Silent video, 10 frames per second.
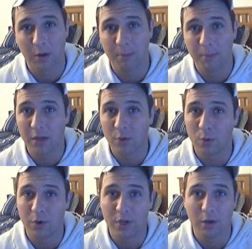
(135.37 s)
a
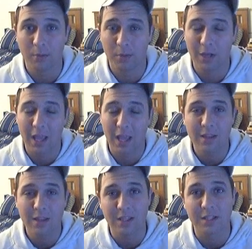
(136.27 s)
minority among
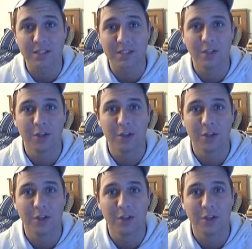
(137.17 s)
atheists